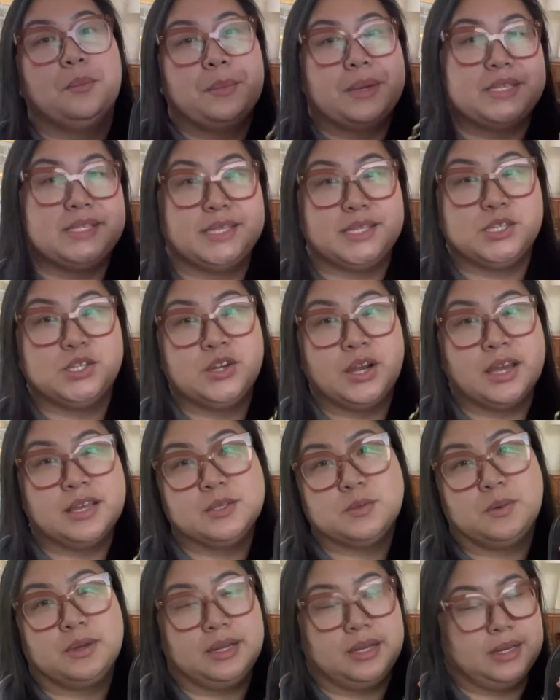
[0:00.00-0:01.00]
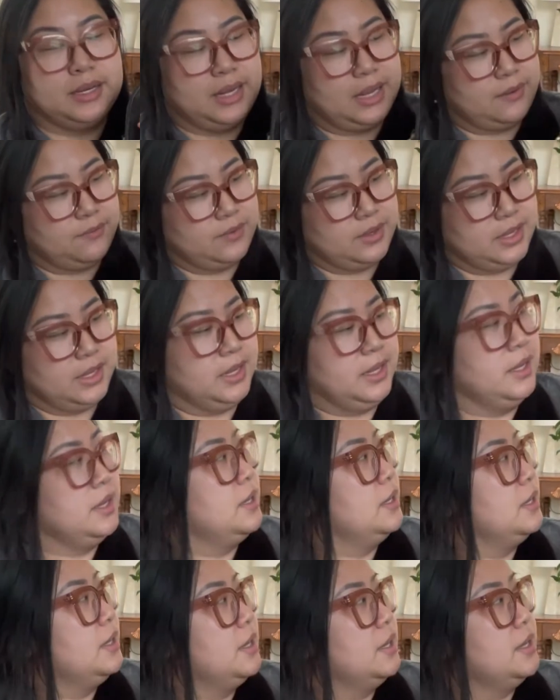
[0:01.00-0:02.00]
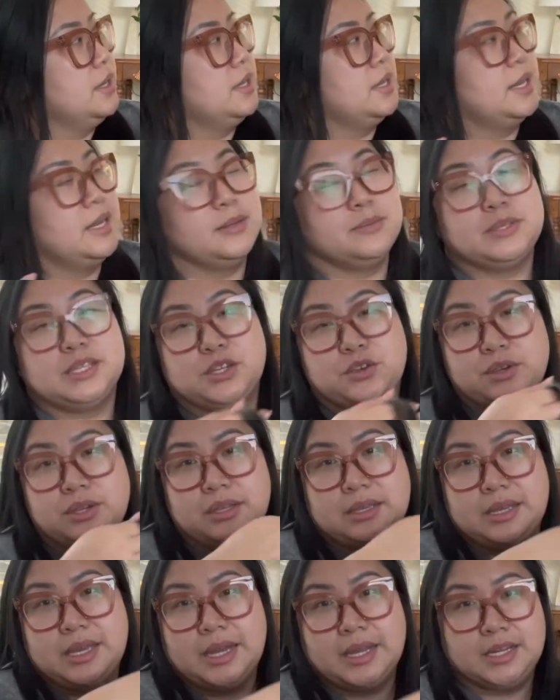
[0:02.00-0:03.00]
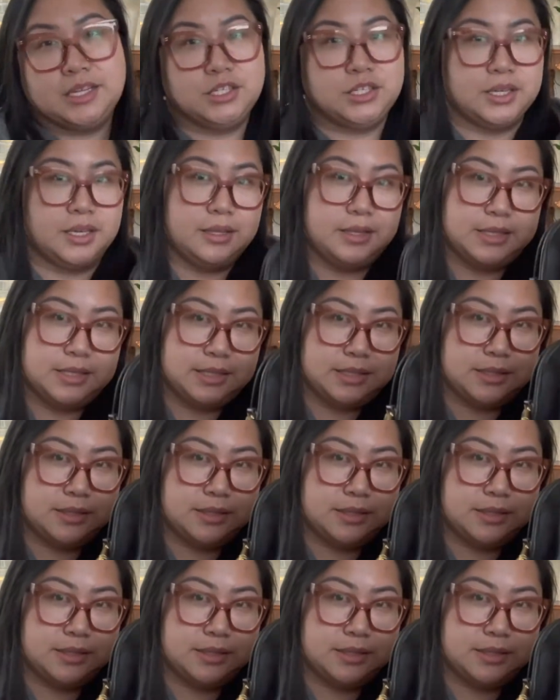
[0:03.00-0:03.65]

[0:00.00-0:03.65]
My sister has one in navy. And I'm secretly kind of jealous.